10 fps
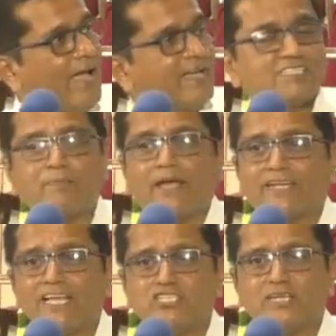
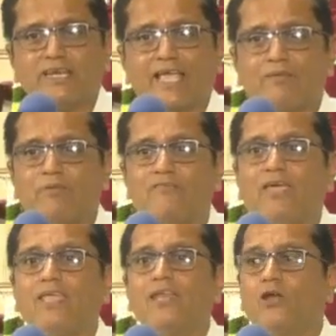expectation can be
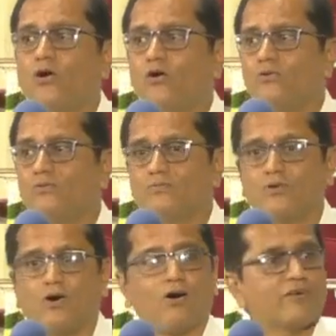very low
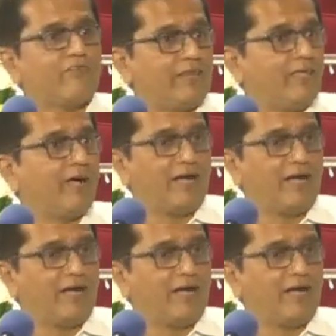or very